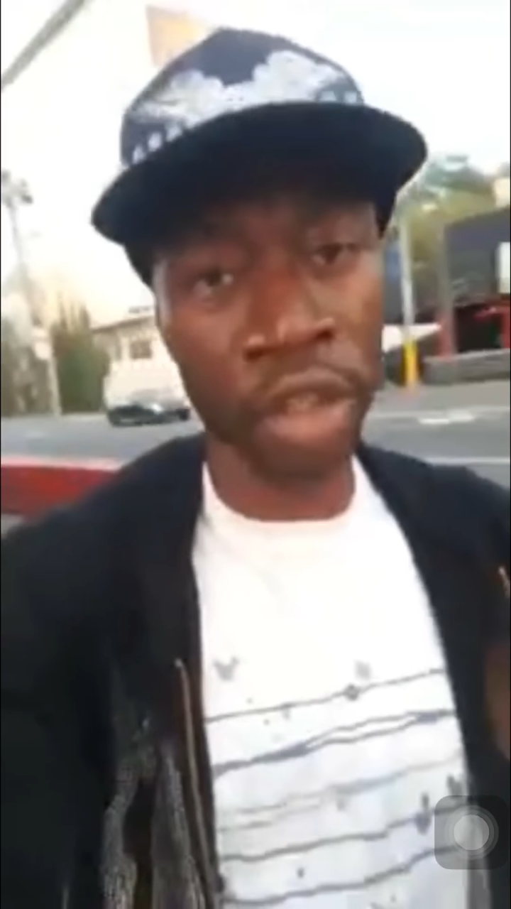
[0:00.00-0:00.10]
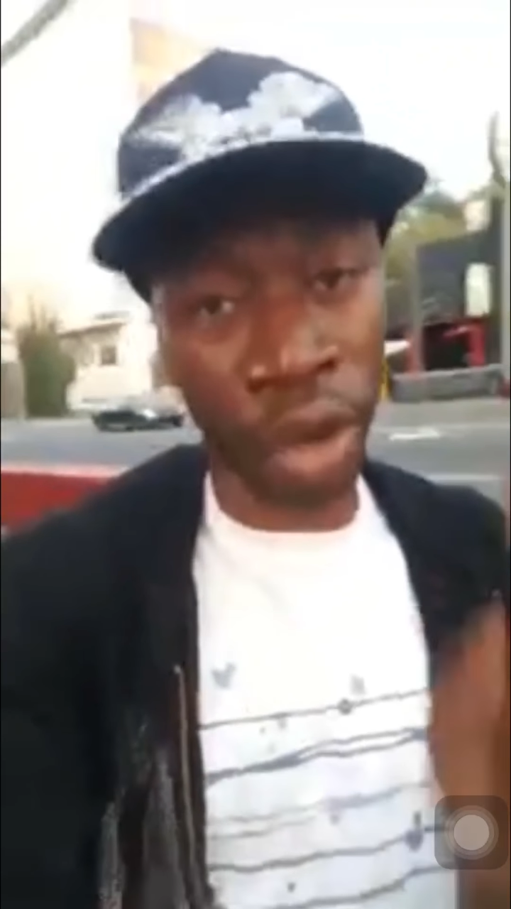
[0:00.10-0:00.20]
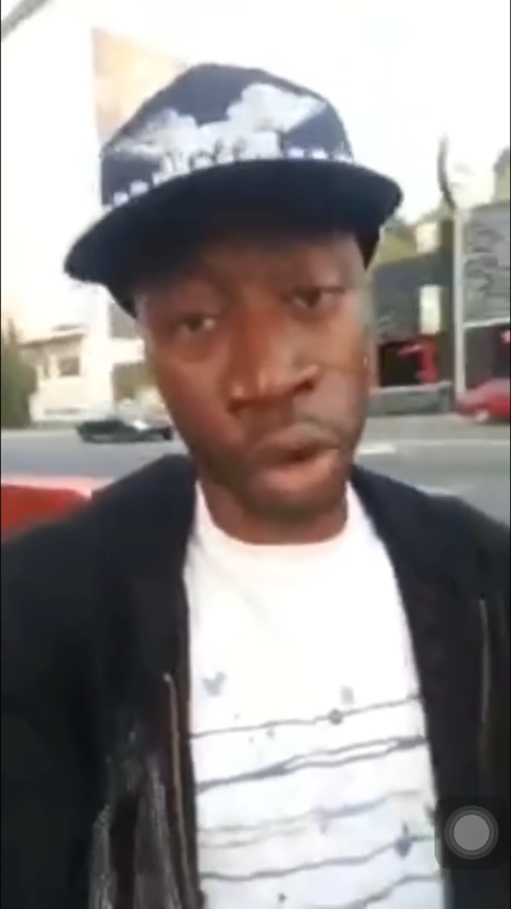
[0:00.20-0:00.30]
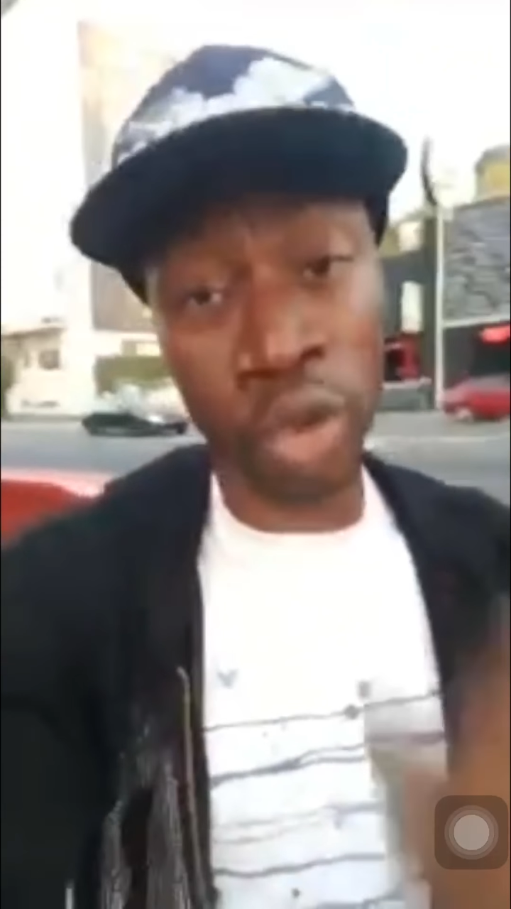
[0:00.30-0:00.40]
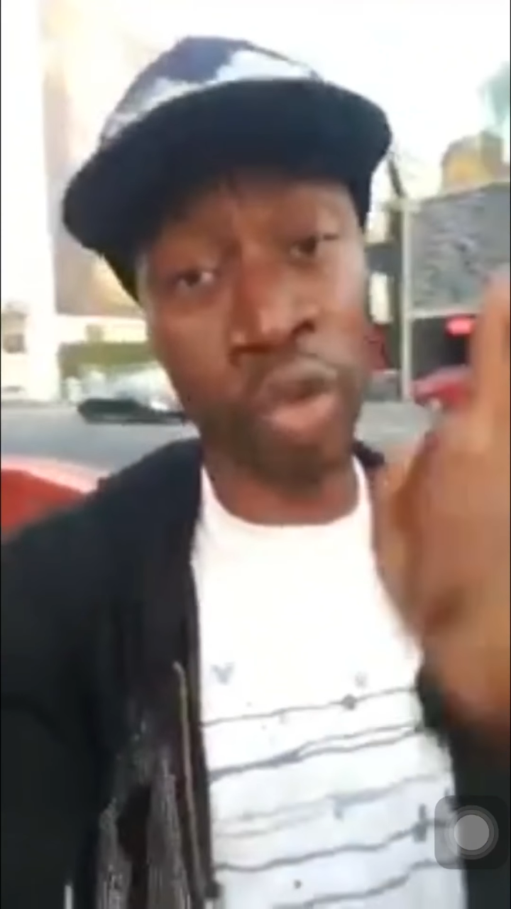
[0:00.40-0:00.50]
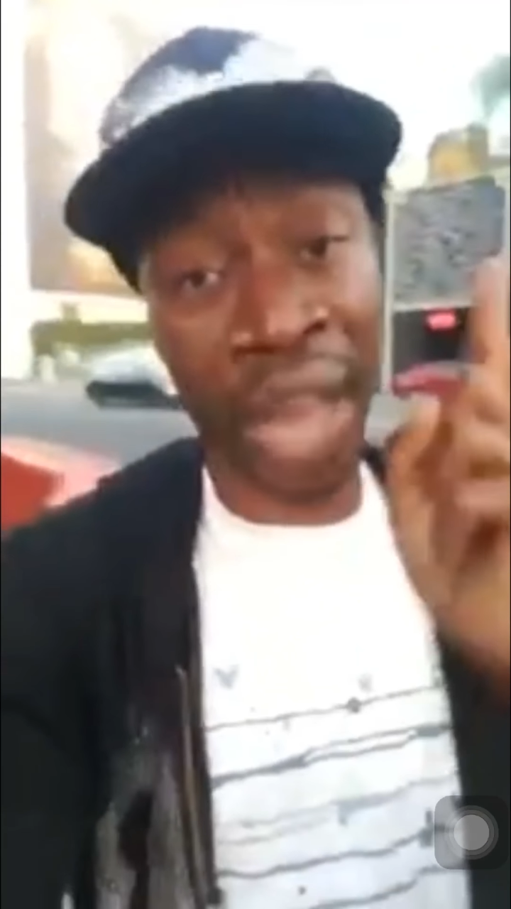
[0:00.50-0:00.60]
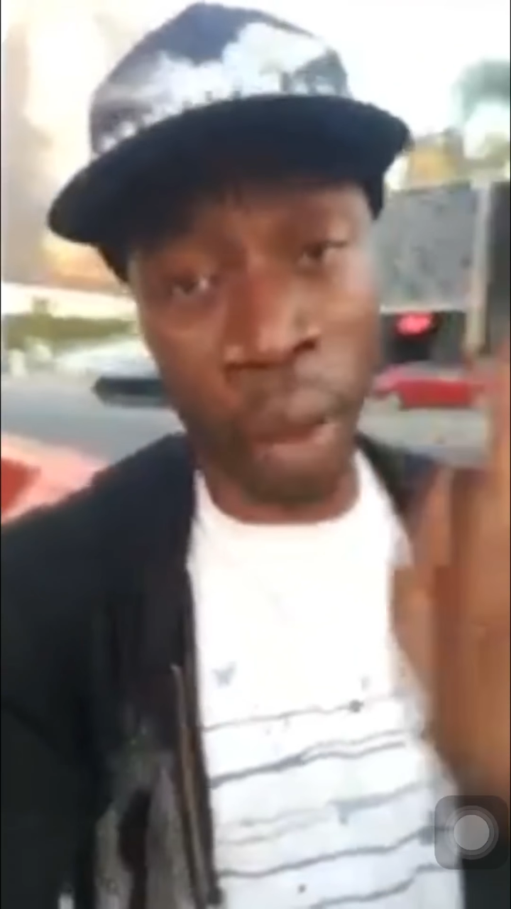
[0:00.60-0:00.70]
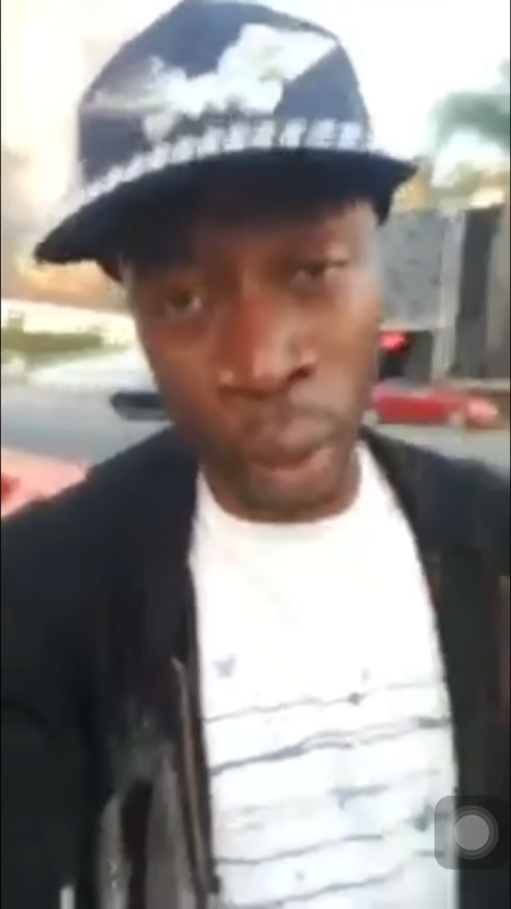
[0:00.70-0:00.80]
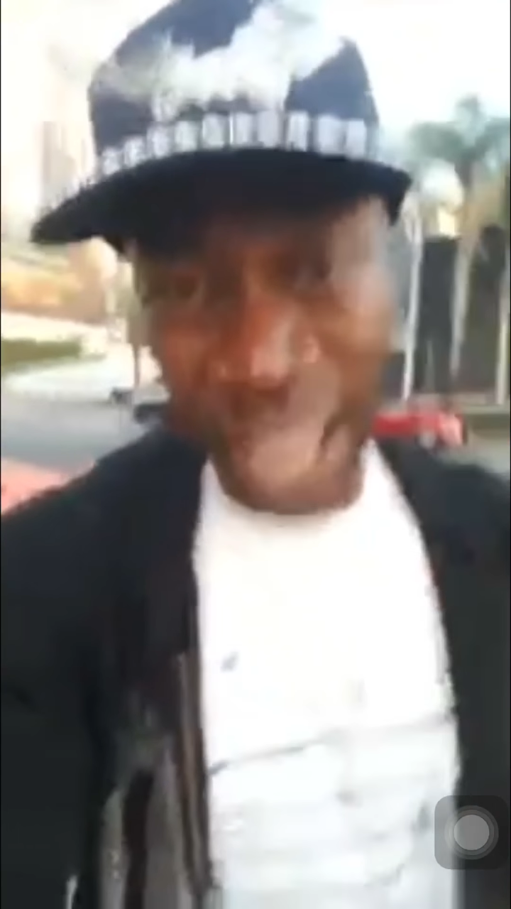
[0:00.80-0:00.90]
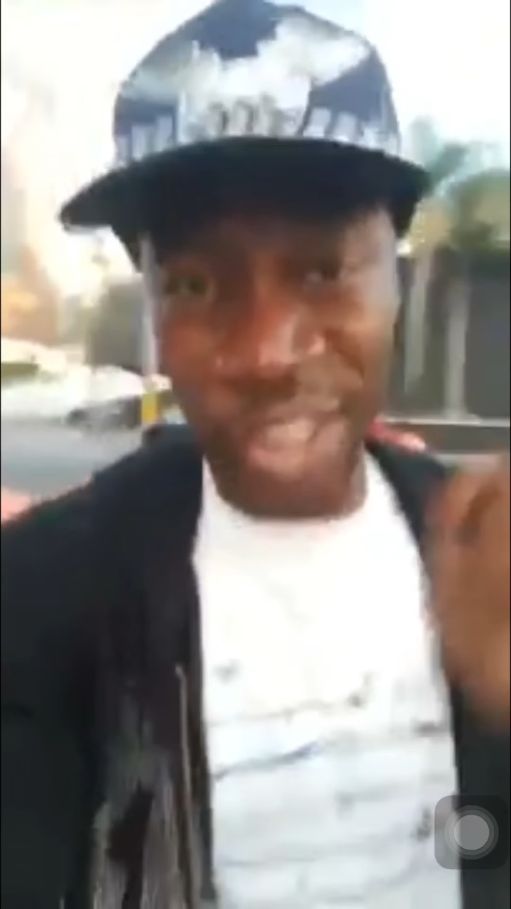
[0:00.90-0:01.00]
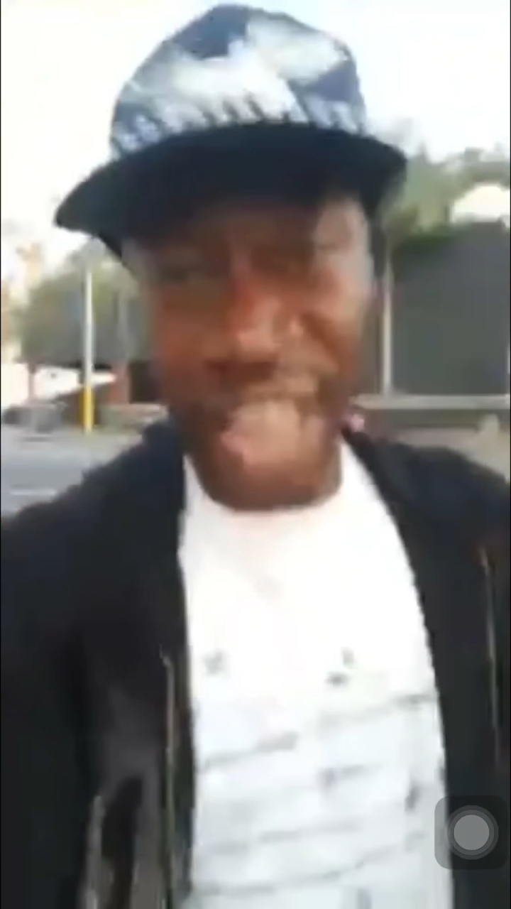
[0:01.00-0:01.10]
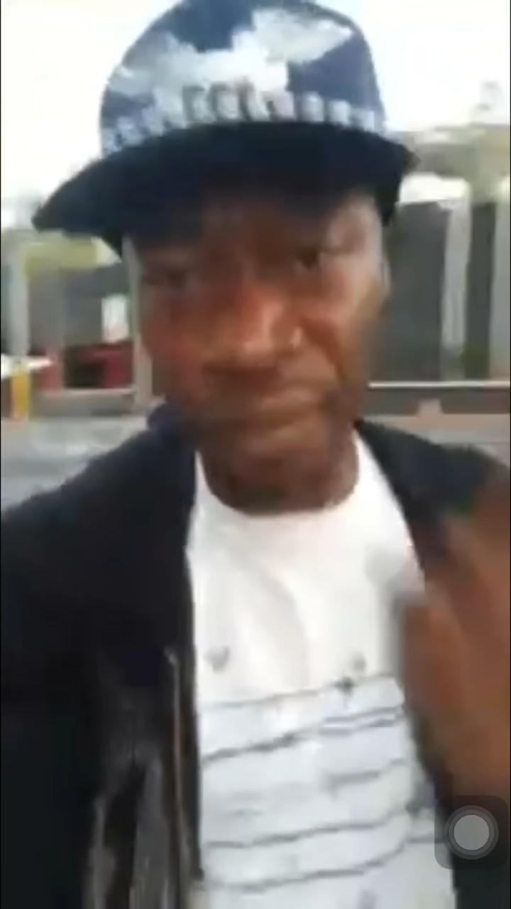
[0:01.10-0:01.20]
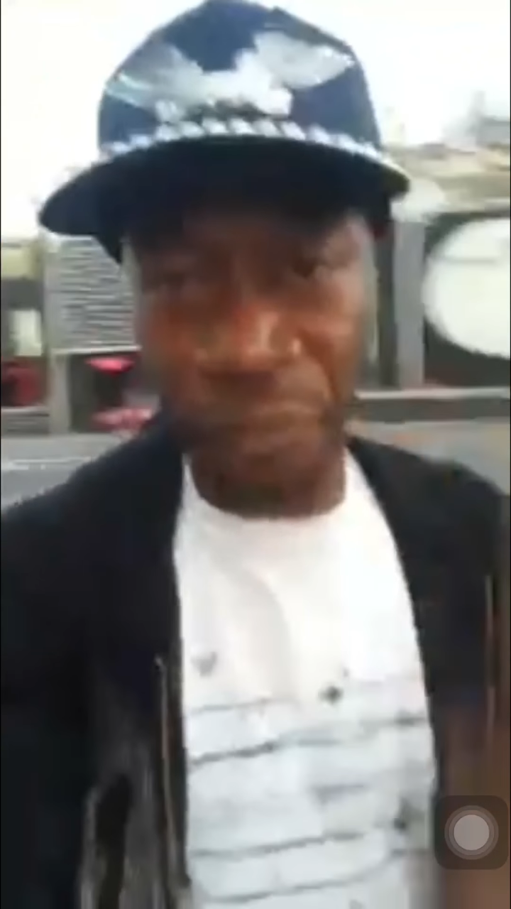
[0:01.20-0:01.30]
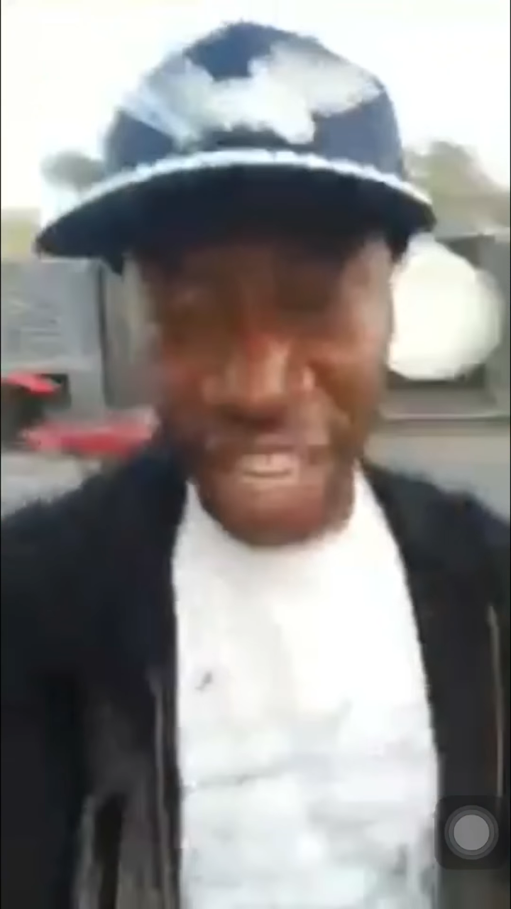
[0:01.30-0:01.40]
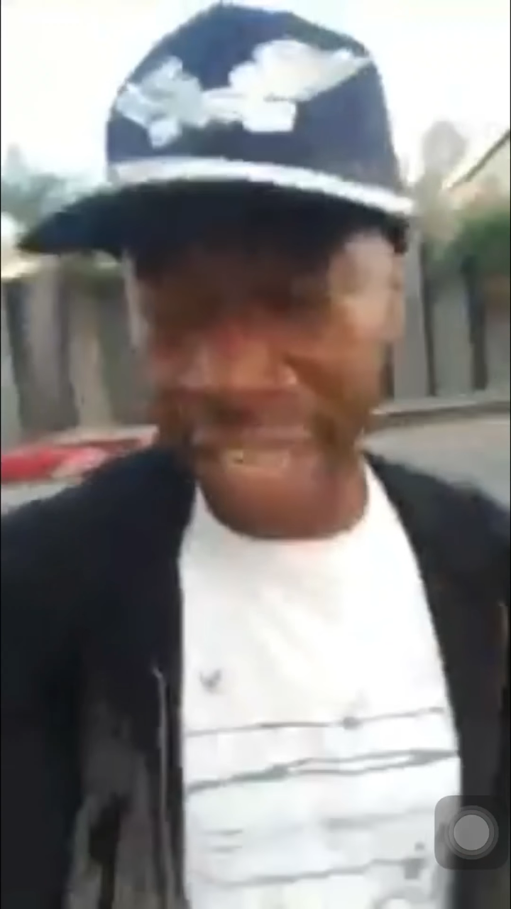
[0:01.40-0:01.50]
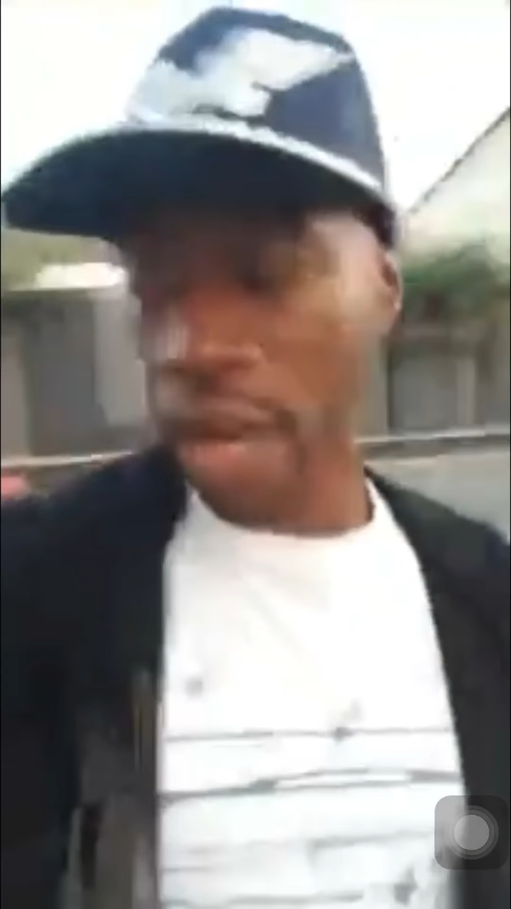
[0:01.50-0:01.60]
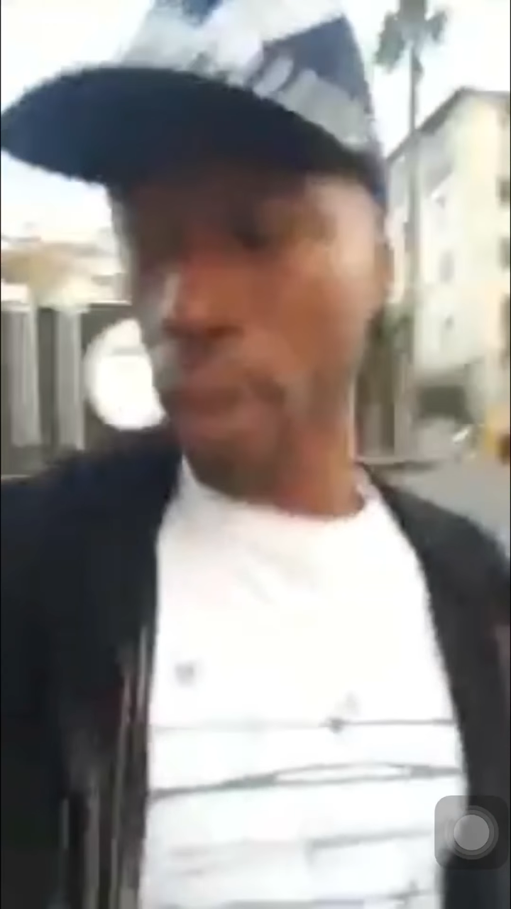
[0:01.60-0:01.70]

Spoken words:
those of you that watch that video